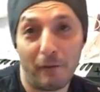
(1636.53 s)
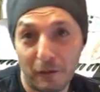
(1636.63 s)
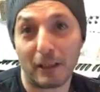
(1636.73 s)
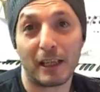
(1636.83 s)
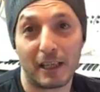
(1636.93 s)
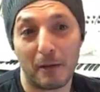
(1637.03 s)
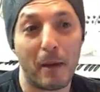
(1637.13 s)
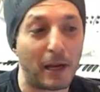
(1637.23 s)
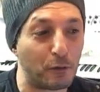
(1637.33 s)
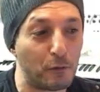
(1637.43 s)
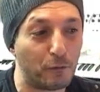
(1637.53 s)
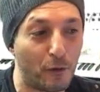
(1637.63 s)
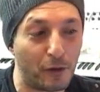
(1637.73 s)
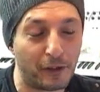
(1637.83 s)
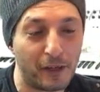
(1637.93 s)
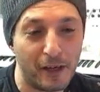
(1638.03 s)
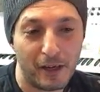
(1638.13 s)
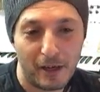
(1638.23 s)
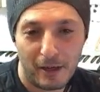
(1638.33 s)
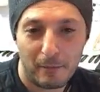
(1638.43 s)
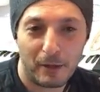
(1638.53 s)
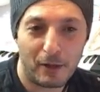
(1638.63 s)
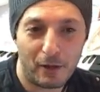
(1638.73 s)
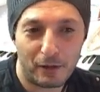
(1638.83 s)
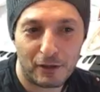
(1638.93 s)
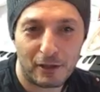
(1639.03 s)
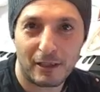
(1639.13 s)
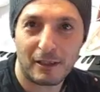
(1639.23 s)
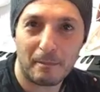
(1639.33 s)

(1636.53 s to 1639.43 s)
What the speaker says: definitely gonna make room for it because